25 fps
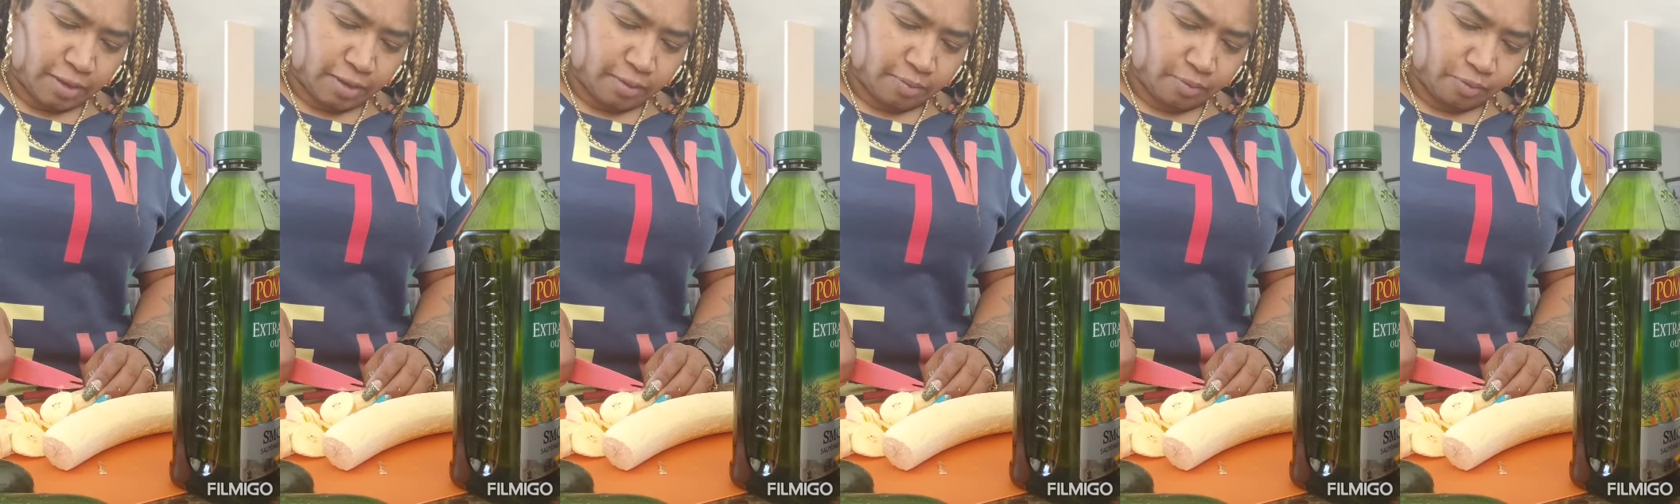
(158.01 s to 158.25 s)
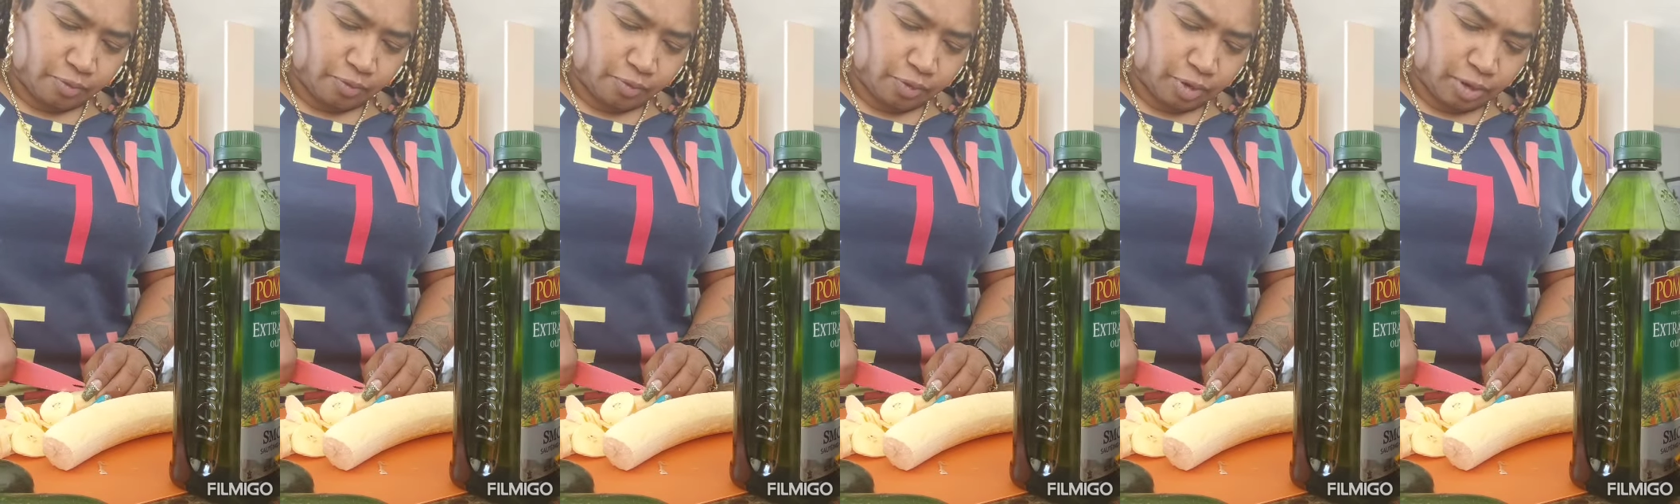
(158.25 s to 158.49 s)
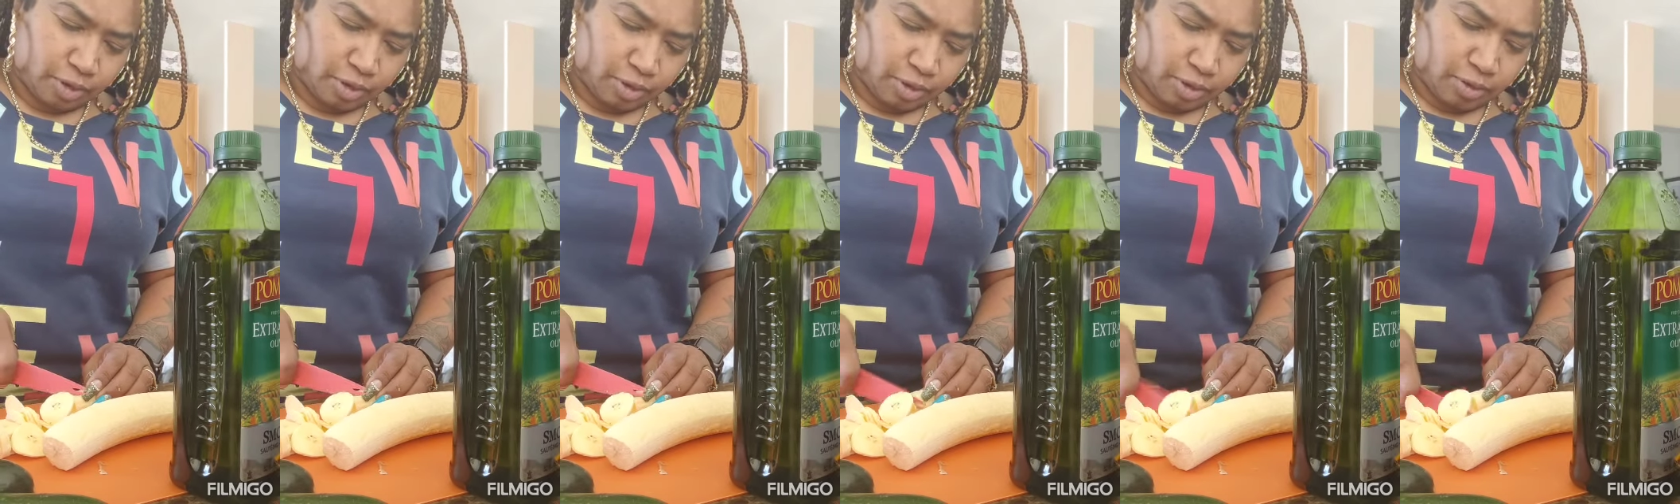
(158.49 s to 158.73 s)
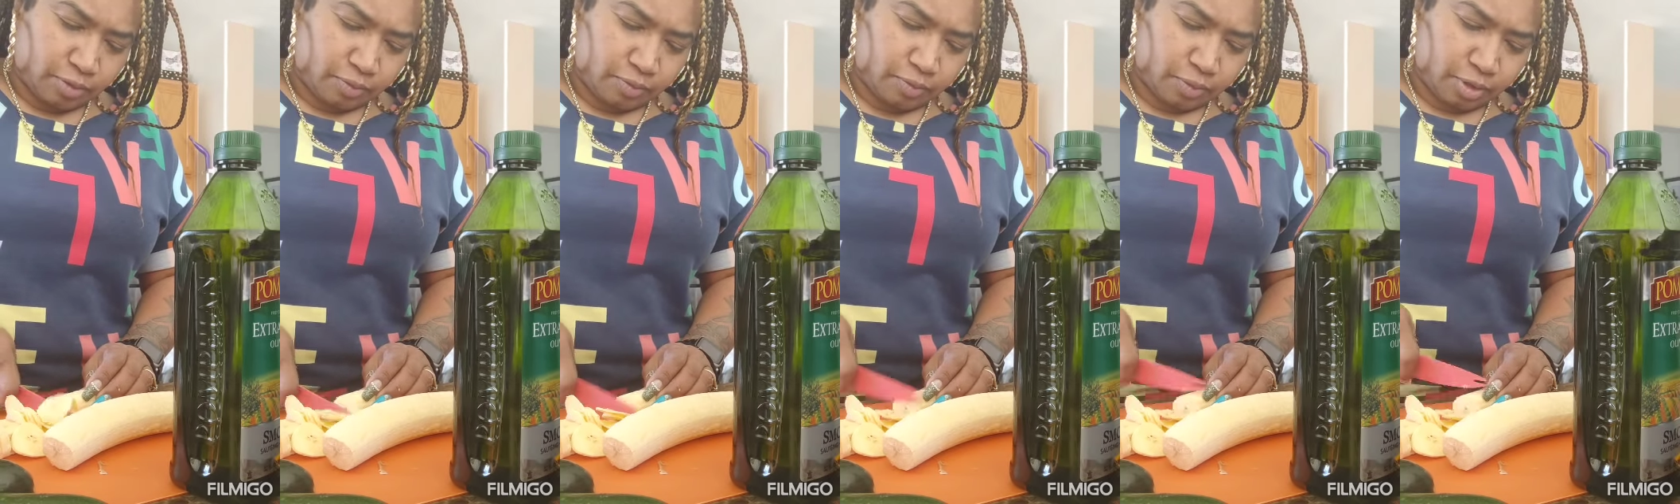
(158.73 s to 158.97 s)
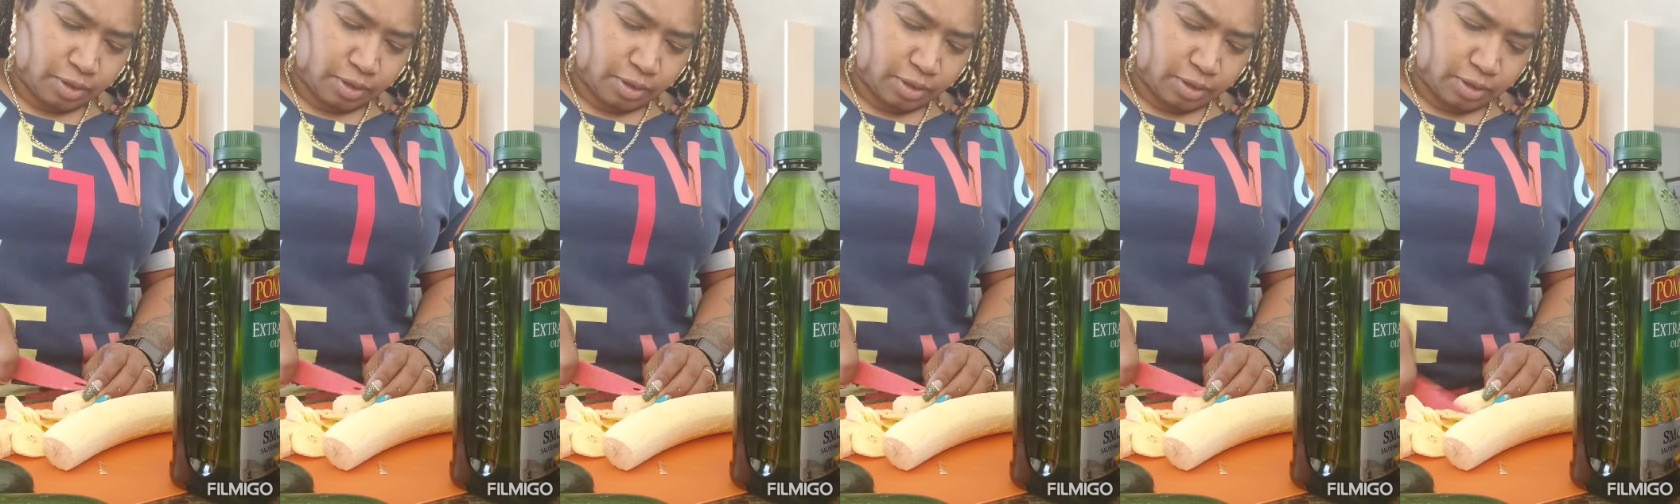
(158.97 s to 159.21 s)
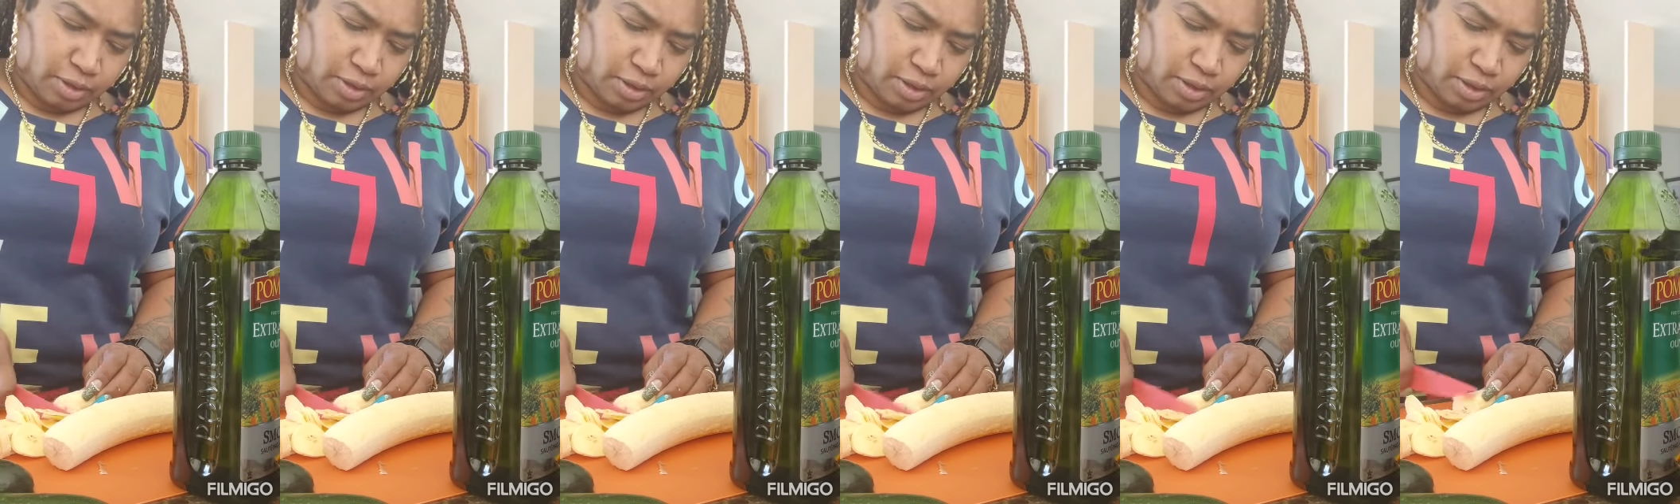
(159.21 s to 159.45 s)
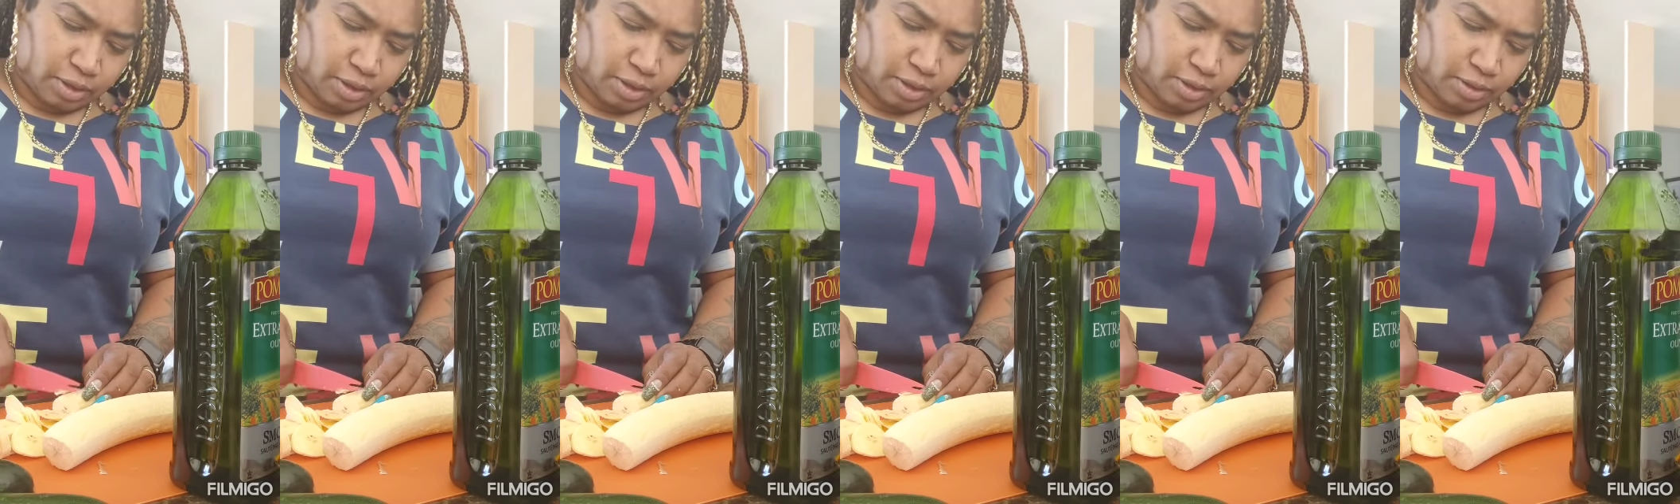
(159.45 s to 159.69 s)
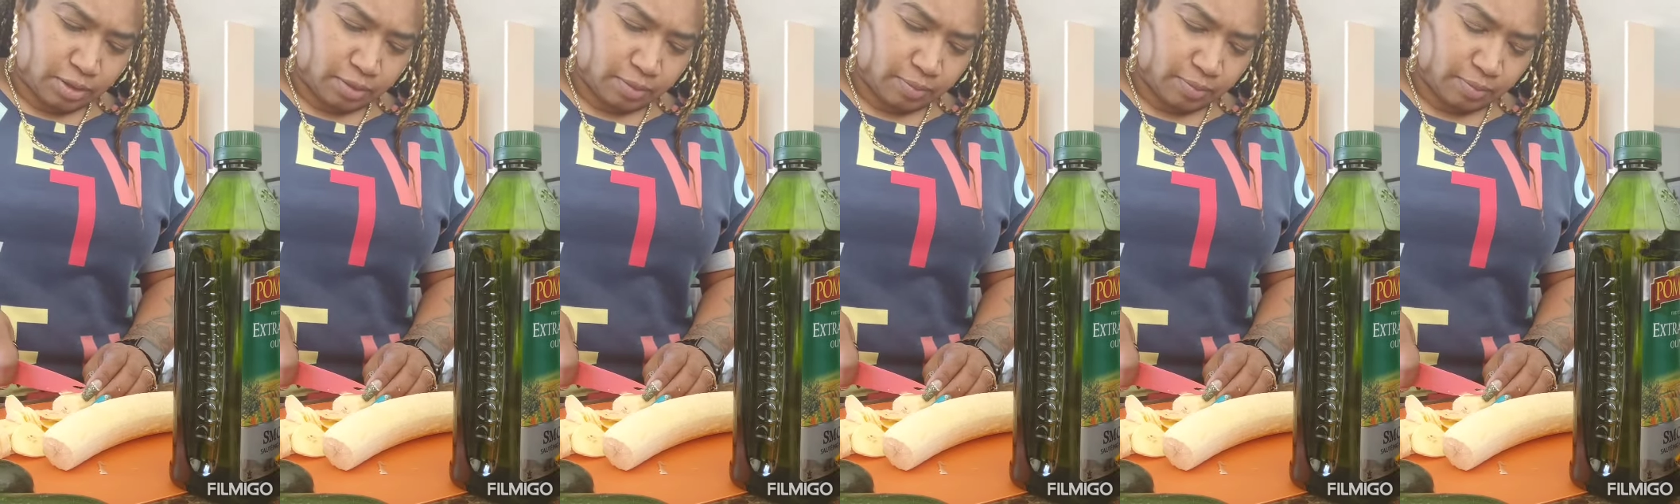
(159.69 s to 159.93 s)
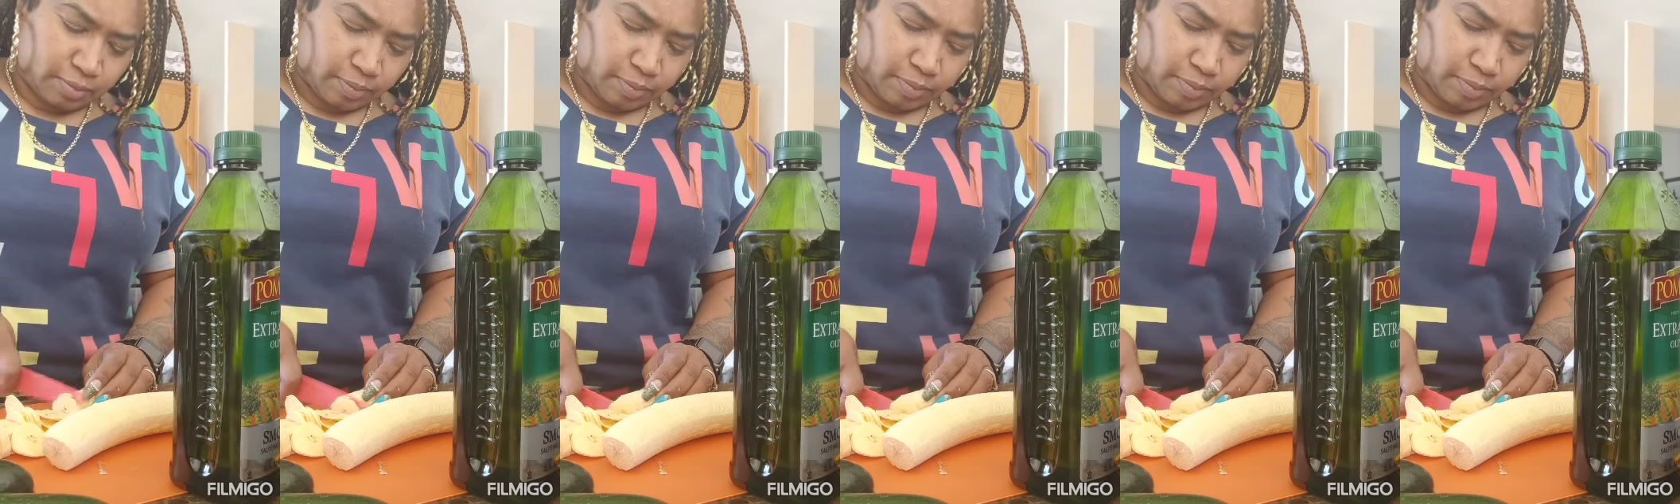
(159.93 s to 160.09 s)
them really, really thin.